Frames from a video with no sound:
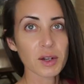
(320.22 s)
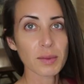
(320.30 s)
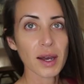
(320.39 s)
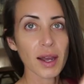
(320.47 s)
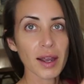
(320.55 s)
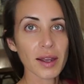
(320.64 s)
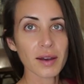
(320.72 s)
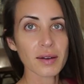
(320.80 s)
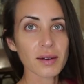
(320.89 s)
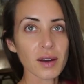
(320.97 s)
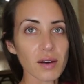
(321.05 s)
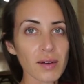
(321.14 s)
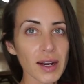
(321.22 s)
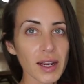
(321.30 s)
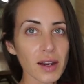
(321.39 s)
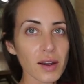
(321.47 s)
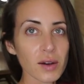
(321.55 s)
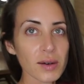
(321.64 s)
do my
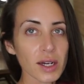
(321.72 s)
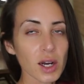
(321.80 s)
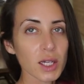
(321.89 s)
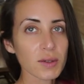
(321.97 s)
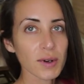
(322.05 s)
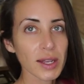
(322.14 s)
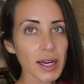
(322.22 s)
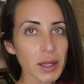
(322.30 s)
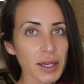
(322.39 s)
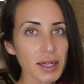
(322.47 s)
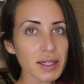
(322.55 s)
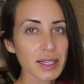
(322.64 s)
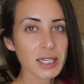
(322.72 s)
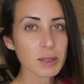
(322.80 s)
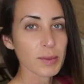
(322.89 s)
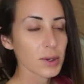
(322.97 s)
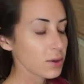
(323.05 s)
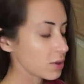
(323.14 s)
oregano. It calls for like, I think a
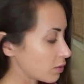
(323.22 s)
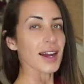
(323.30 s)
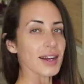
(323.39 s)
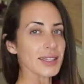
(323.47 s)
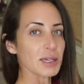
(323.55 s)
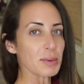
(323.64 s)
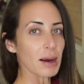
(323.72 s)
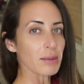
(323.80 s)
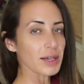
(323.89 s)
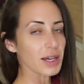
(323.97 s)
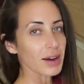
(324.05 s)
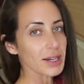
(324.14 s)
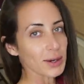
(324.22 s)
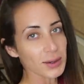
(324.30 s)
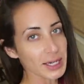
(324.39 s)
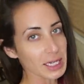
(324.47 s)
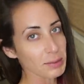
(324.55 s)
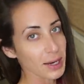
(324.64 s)
teaspoon. As you probably know, I don't
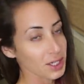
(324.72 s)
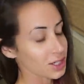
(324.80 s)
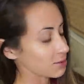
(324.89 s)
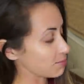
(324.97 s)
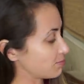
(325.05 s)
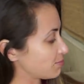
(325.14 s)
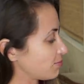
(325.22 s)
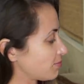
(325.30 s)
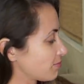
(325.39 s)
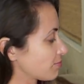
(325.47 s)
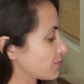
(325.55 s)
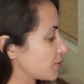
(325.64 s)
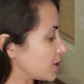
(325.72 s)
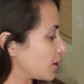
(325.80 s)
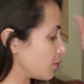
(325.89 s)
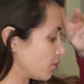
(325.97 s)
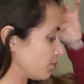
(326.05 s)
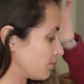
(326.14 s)
like to measure.
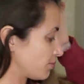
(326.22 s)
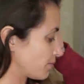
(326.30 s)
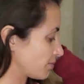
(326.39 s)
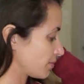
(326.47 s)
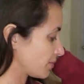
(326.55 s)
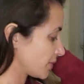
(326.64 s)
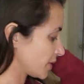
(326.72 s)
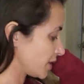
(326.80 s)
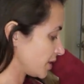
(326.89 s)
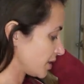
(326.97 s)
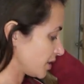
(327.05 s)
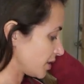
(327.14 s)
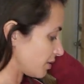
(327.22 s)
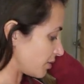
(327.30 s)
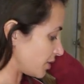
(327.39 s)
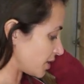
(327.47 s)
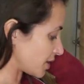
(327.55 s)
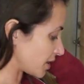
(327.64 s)
So,
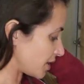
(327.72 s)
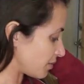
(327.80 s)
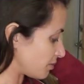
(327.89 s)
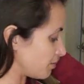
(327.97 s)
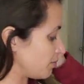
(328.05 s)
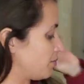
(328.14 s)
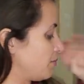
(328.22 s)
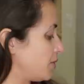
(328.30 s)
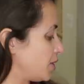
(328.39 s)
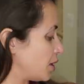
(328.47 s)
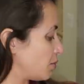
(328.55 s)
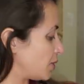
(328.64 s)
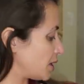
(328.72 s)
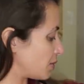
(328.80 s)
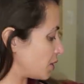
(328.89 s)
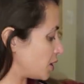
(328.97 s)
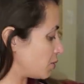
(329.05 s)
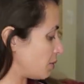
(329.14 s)
I'm just gonna dump as
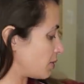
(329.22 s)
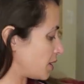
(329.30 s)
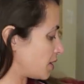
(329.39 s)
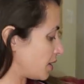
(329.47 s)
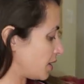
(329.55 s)
much as we want in